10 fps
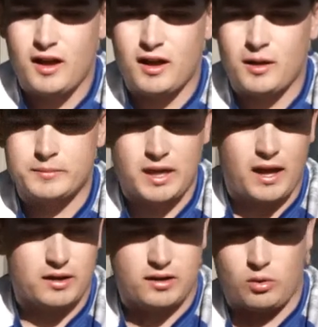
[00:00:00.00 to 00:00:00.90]
Um,
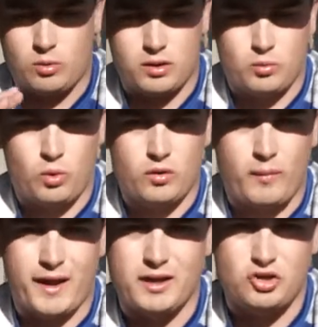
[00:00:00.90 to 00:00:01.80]
got it on one of
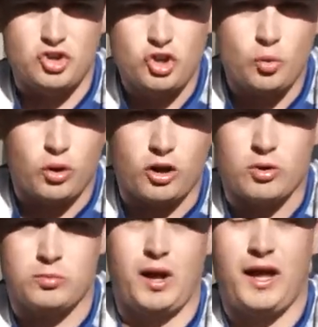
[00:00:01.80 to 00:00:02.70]
my
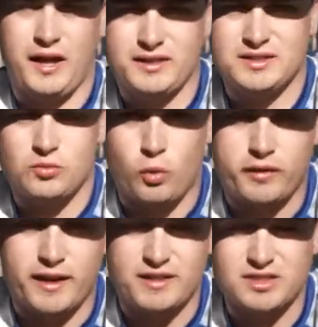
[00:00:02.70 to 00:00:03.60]
newer rods,
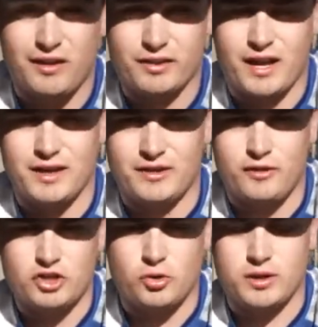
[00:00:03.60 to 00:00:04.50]
one that I still haven't caught any
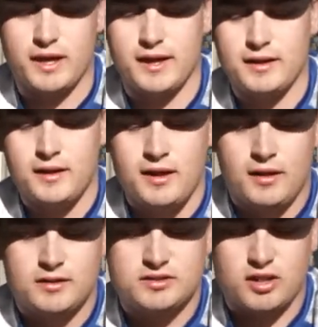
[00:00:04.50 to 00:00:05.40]
fish on yet.
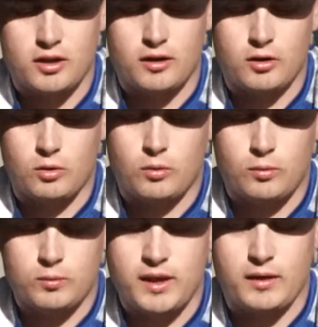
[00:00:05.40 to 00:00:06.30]

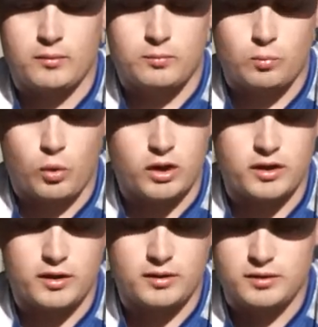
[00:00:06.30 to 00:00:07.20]
So, yeah, we're
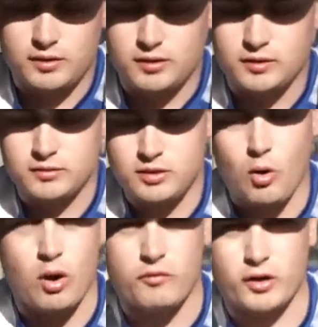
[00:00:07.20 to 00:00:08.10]
going to
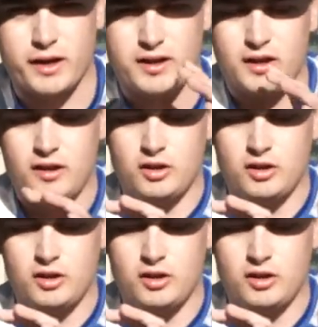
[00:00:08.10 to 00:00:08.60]
go over it,